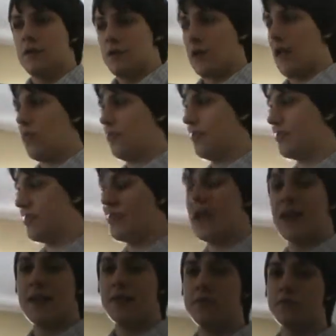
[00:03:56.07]
And they
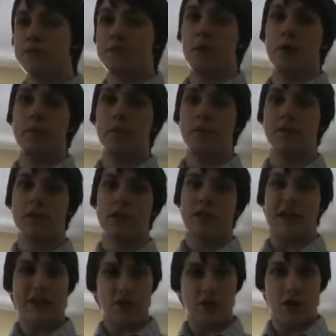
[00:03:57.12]
used mobile
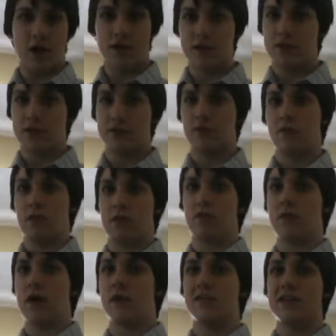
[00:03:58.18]
killing trucks
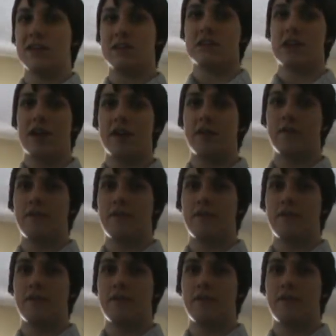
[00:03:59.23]
throughout the entire